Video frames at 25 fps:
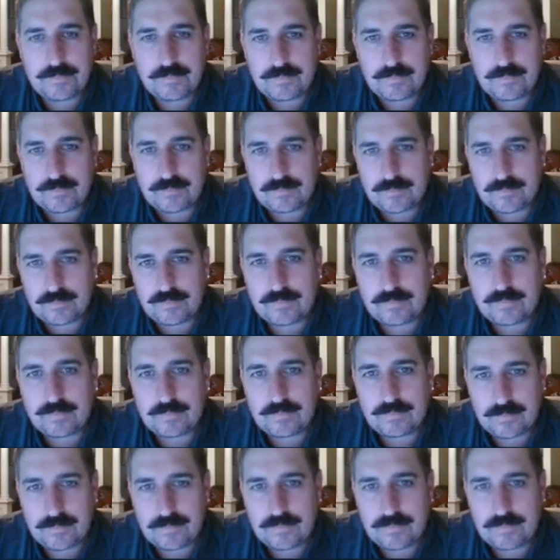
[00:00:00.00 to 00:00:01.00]

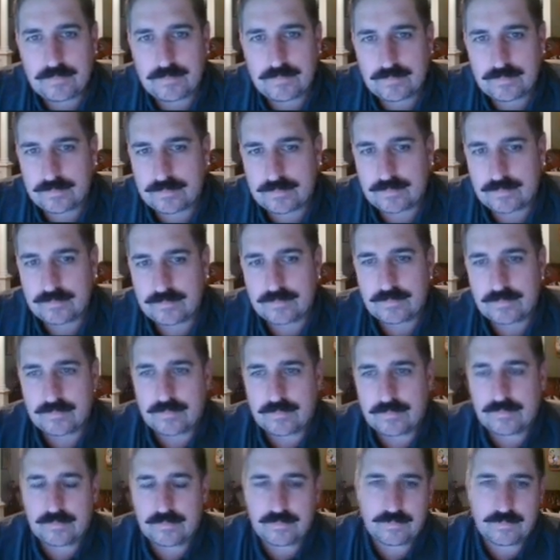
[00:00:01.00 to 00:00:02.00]

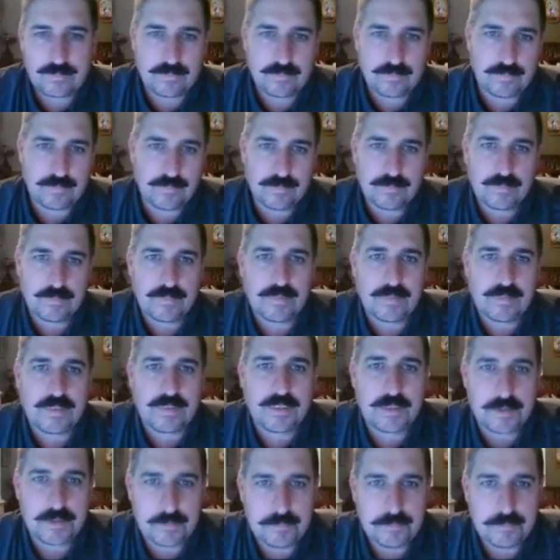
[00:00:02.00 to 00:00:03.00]

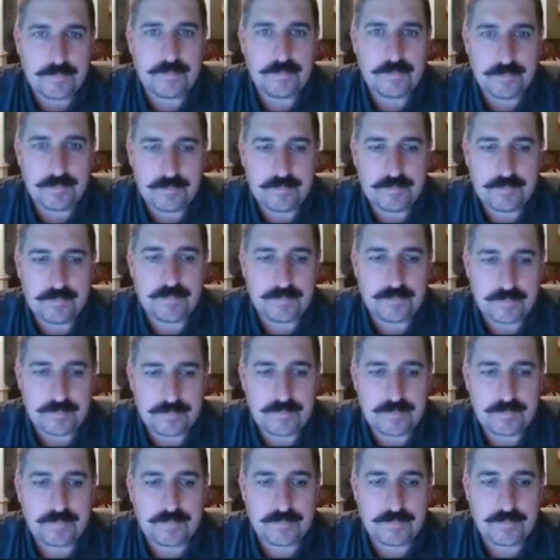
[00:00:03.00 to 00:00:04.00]

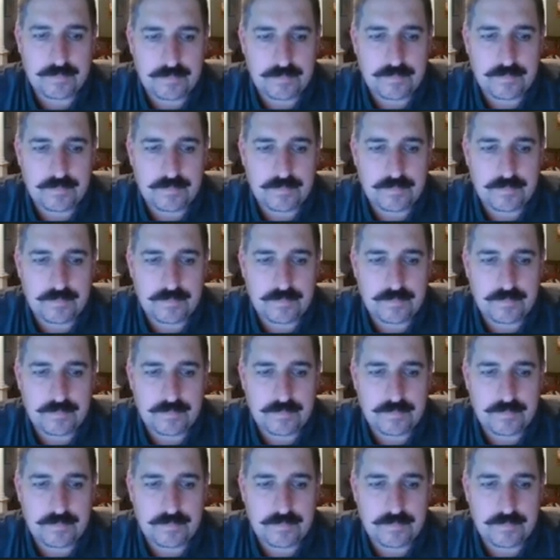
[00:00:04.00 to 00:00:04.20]
This person isn't speaking.